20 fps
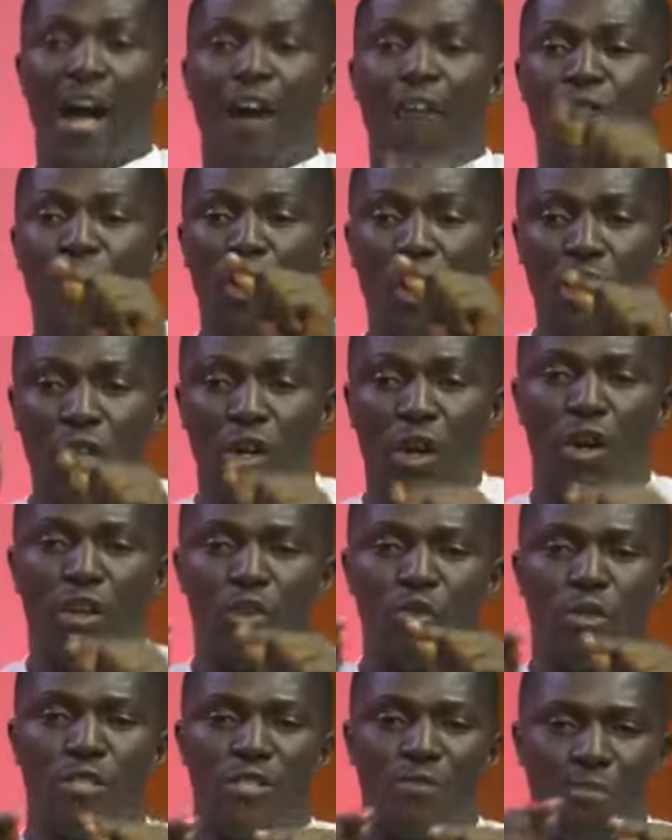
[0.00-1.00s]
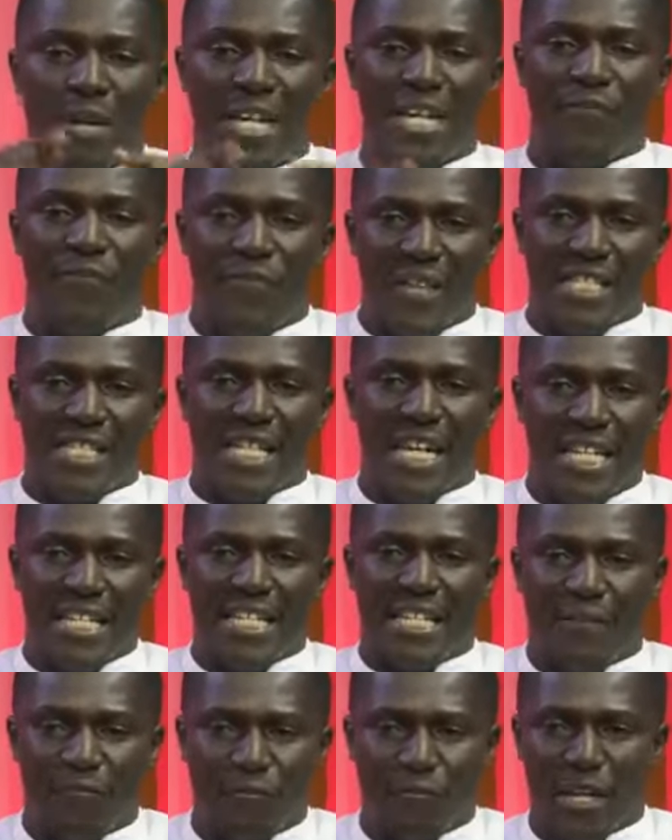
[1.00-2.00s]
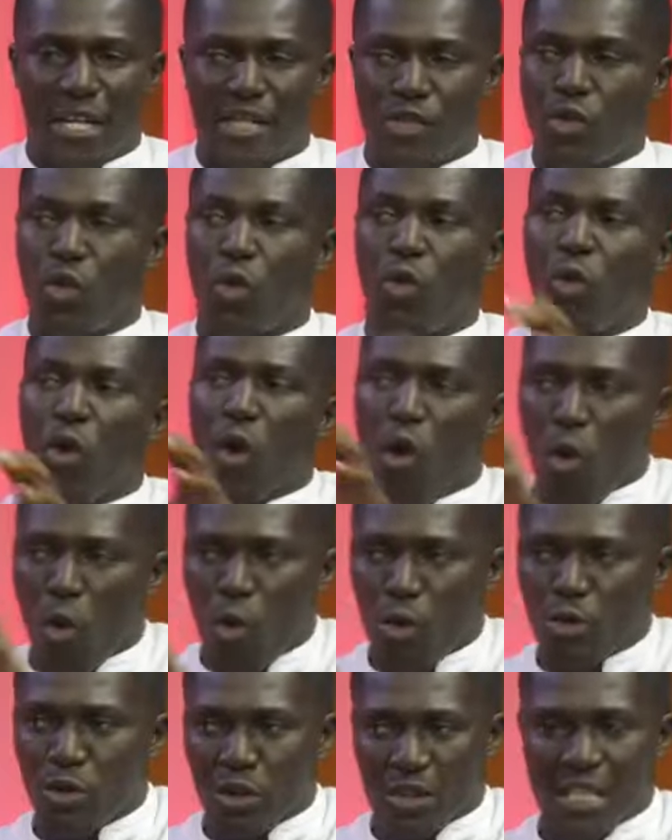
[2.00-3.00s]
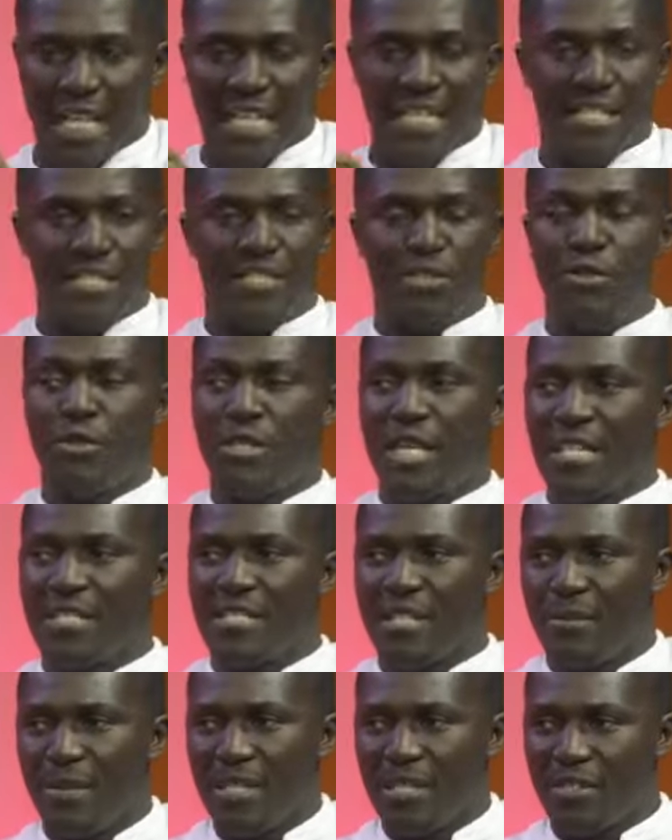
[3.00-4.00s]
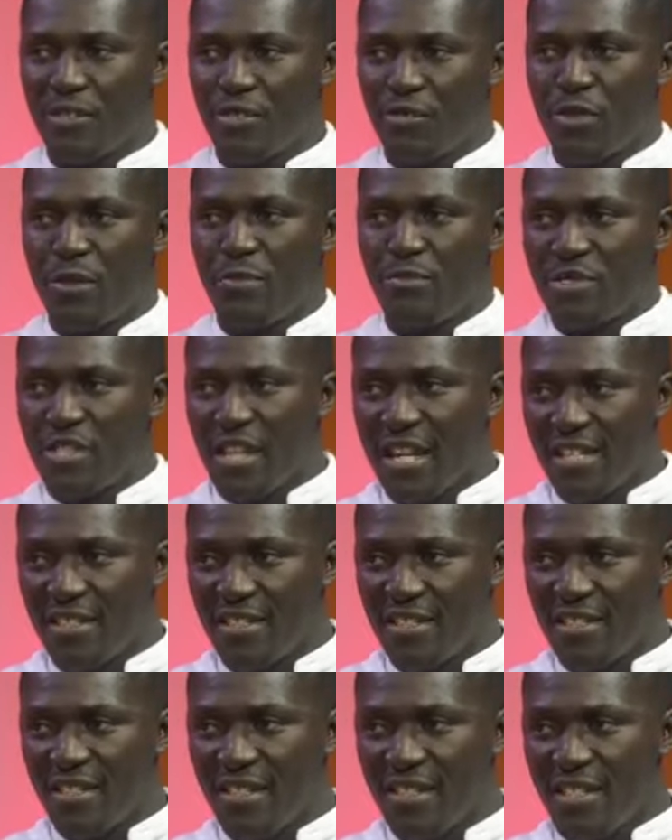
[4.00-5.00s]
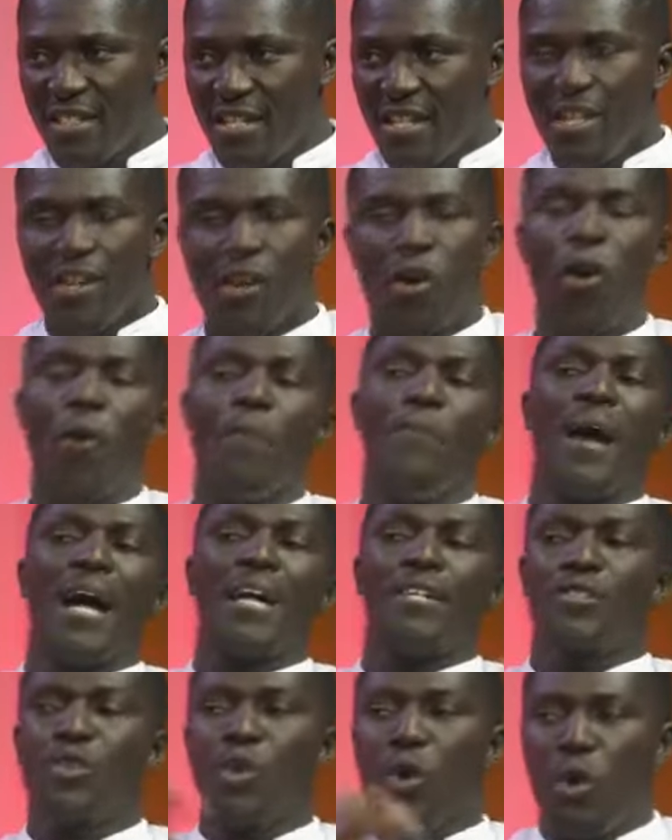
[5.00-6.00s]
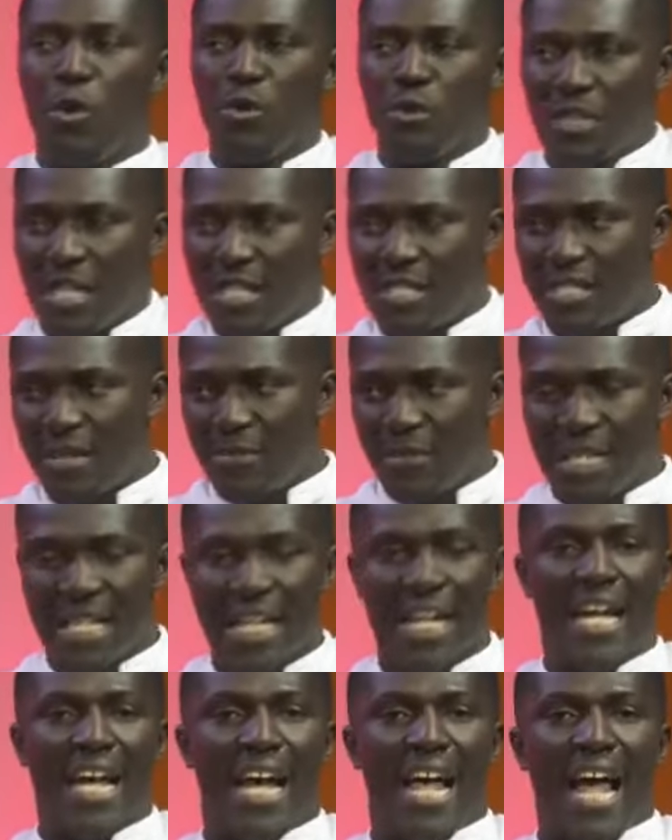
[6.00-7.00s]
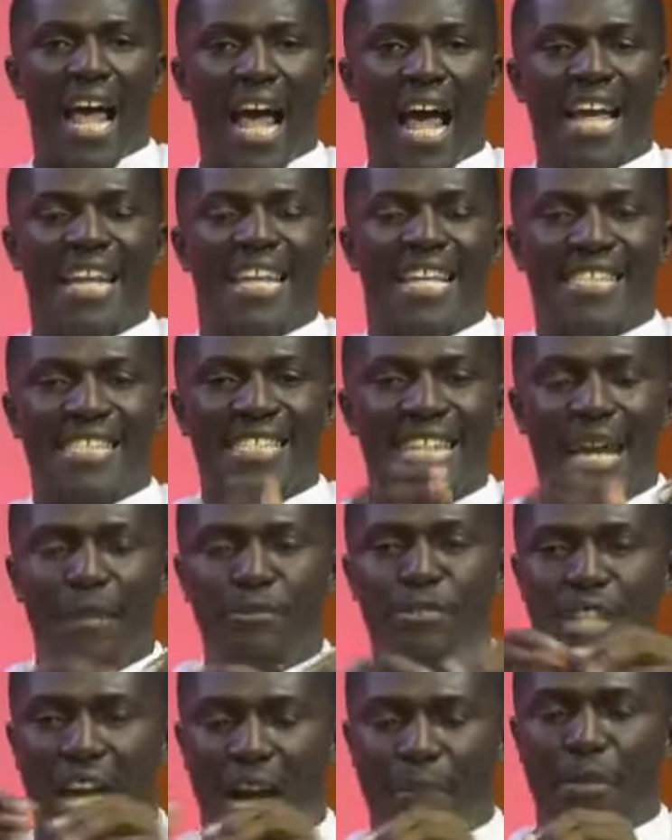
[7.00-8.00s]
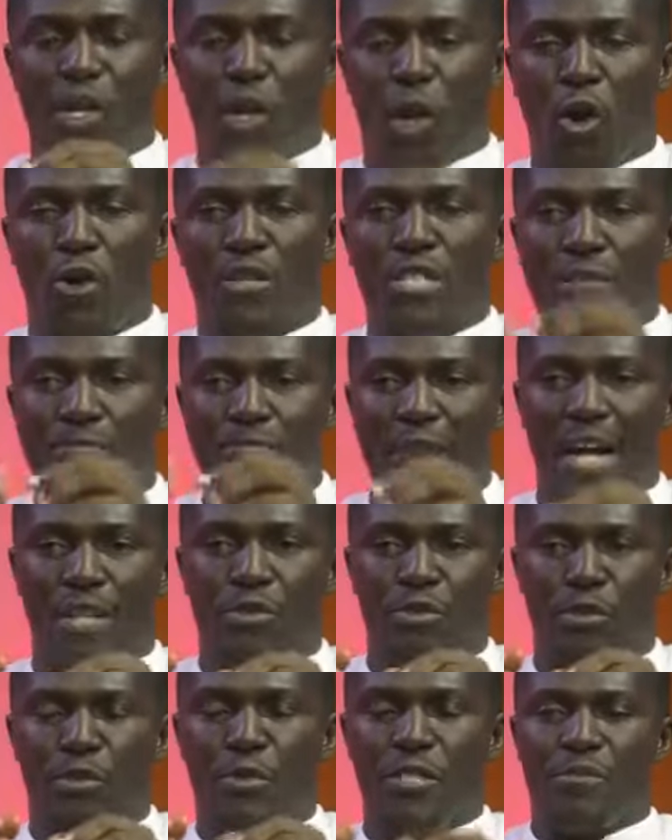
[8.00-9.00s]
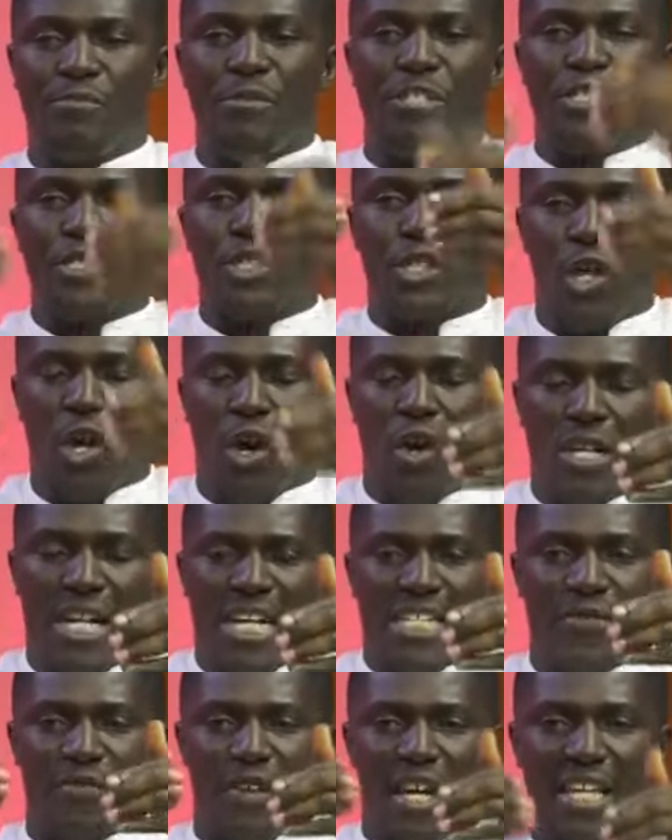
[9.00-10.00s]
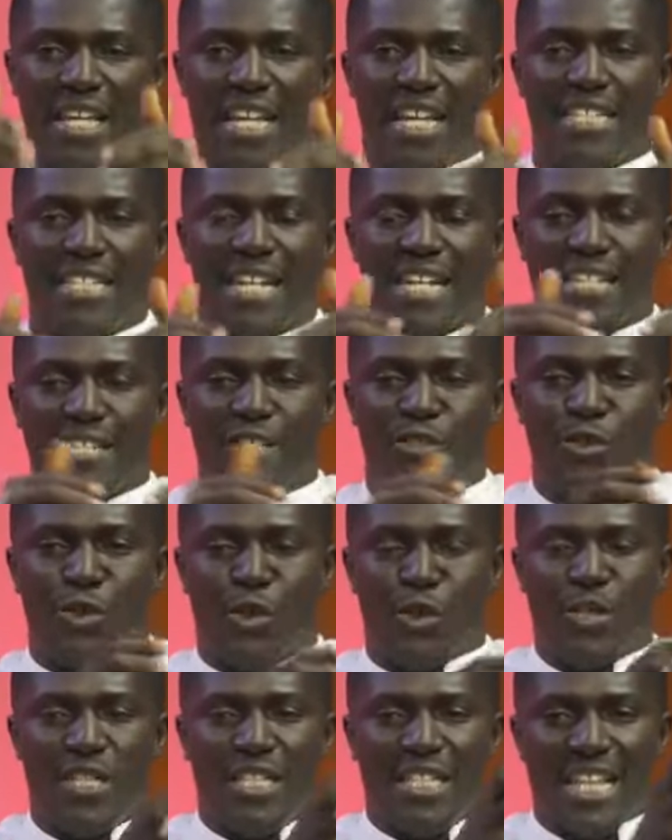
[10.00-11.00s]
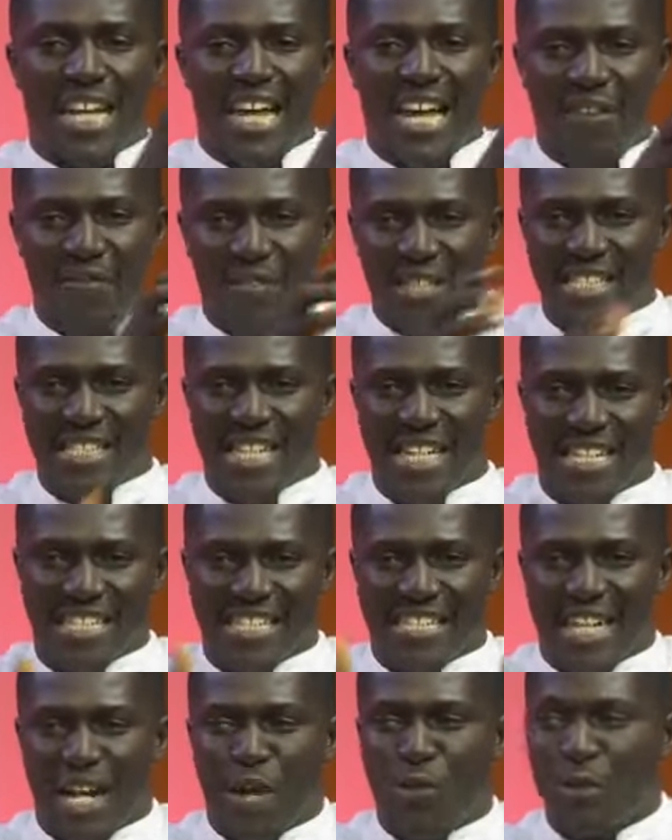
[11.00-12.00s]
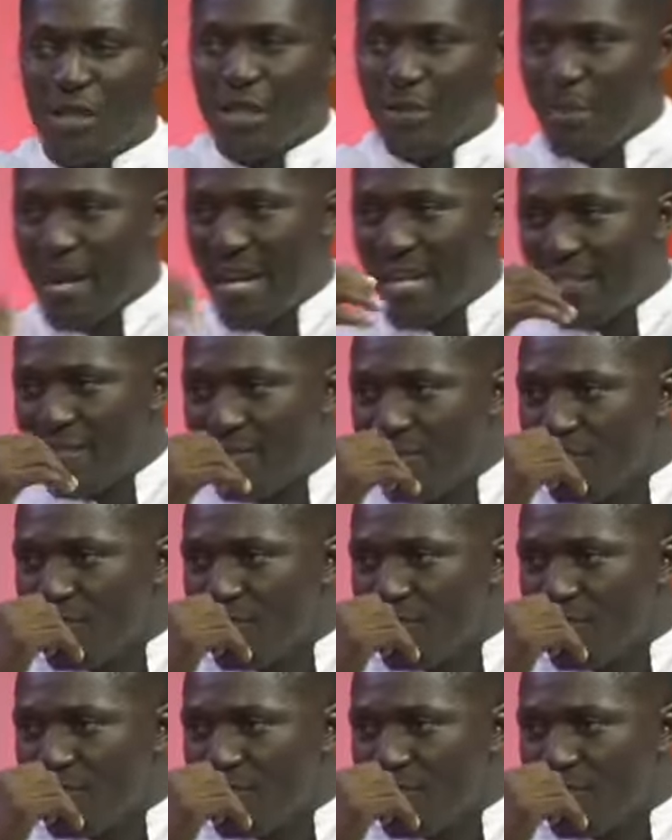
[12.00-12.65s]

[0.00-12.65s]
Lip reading: For God was manifested in the flesh. Oh, hold on. That is New Testament scripture. Go back to Old Testament. And his name shall be called Emmanuel, which means God has vacated his throne in the heavens and is now with men.